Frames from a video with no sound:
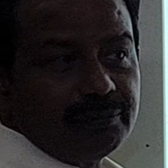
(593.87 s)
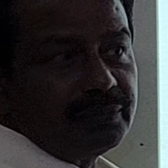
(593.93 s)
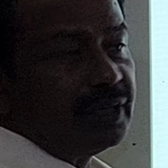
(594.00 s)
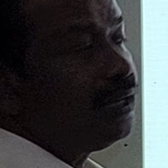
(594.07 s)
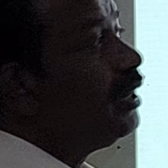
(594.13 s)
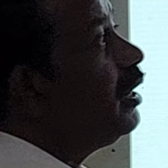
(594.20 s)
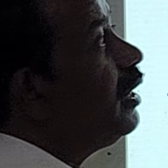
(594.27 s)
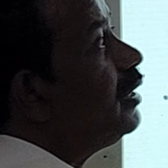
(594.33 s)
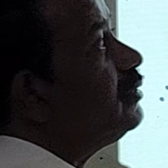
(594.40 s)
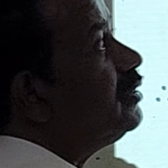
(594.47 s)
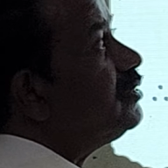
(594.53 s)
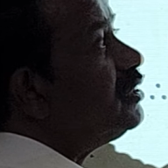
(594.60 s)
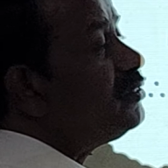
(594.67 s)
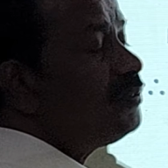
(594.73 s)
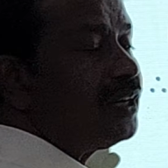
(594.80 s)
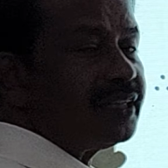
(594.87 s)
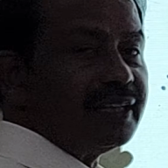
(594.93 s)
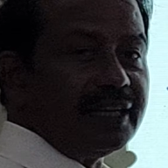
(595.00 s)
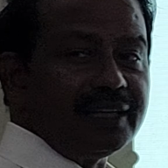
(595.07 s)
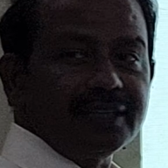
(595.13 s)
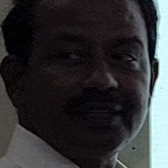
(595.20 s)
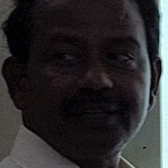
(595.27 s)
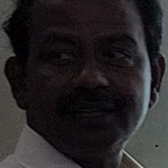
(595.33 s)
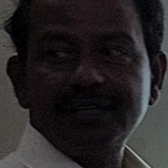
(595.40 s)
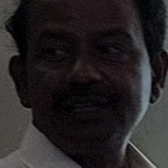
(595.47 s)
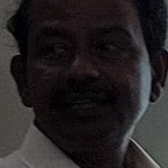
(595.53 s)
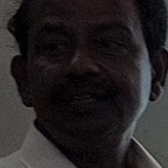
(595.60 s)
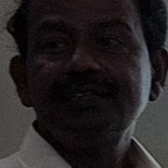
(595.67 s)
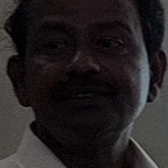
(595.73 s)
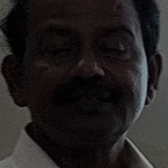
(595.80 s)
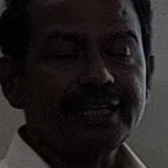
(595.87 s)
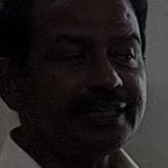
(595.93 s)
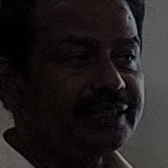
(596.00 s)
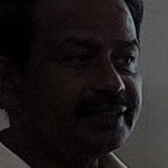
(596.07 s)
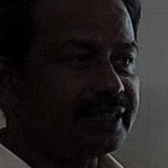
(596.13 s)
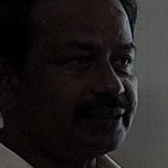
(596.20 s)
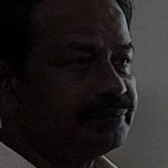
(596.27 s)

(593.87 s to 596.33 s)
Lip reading: term, and this is for the sine